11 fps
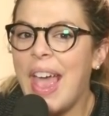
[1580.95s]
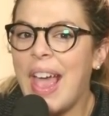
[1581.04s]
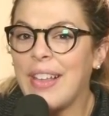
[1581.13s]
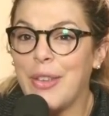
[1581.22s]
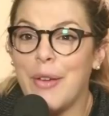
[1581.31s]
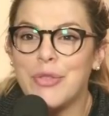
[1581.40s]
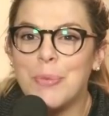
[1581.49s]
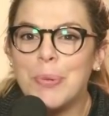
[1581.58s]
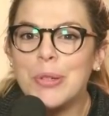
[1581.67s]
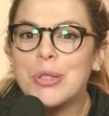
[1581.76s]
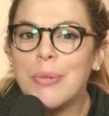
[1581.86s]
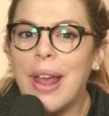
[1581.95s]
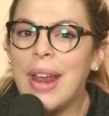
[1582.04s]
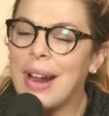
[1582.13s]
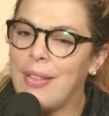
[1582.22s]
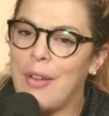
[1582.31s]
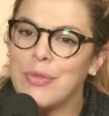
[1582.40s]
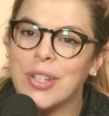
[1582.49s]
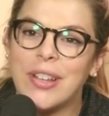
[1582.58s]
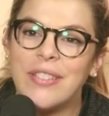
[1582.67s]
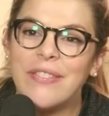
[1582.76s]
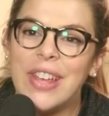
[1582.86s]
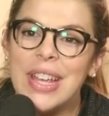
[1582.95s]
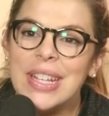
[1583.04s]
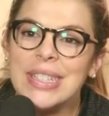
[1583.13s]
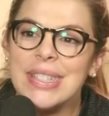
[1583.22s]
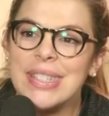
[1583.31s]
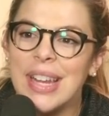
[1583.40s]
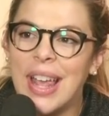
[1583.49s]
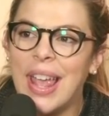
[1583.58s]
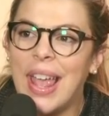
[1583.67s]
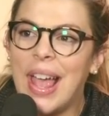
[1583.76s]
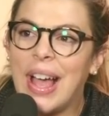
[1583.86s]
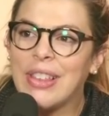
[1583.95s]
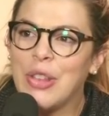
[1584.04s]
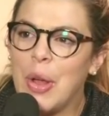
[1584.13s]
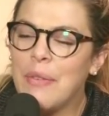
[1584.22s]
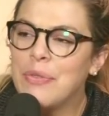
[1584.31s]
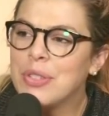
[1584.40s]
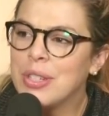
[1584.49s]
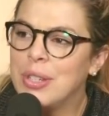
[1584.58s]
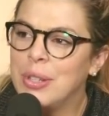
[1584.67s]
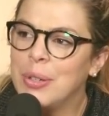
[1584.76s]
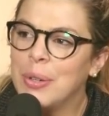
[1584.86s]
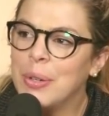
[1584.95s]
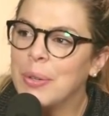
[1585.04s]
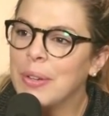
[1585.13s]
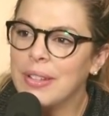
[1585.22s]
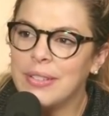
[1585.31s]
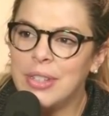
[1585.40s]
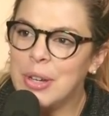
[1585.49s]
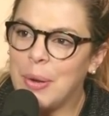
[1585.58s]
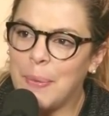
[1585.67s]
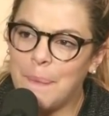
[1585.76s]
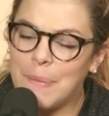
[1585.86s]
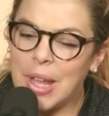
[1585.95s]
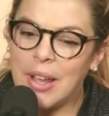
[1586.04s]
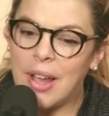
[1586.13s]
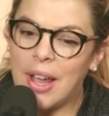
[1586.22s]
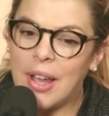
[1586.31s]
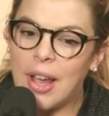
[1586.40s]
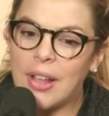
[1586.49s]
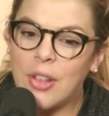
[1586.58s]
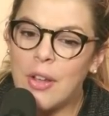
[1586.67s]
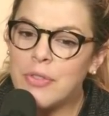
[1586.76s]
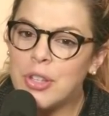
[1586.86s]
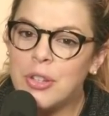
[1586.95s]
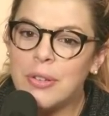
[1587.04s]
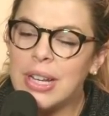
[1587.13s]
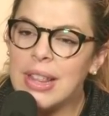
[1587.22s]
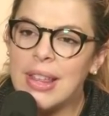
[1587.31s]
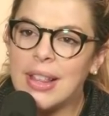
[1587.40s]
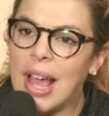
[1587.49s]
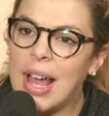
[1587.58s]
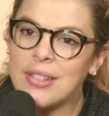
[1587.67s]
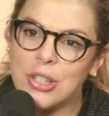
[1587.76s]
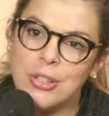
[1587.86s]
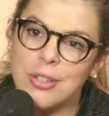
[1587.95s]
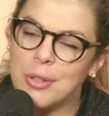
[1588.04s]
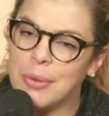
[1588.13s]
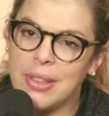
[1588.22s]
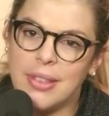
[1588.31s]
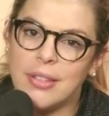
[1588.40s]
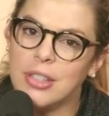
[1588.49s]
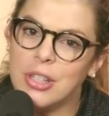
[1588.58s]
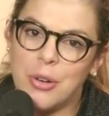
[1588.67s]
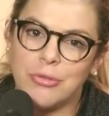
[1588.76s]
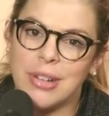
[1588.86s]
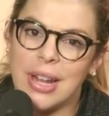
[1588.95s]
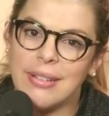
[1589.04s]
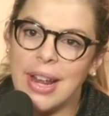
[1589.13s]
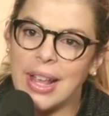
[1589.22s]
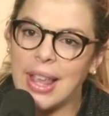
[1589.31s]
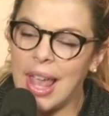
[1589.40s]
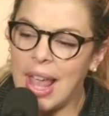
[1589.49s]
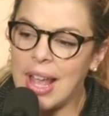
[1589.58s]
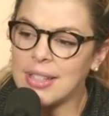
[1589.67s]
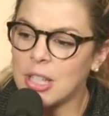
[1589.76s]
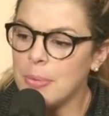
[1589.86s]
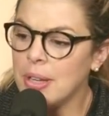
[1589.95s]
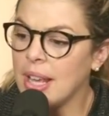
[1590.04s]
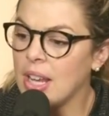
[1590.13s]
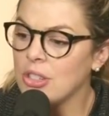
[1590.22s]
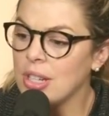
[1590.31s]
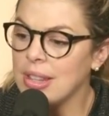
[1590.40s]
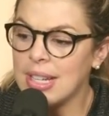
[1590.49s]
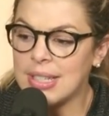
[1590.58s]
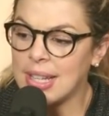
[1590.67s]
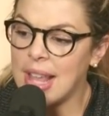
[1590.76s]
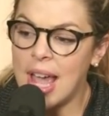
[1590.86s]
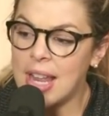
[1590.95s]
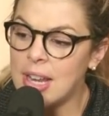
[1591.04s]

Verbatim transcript: I love to persuade. I love to convince. I love to, you know, I love to do anything that has to do with, you know, rhetoric and communication and things like that.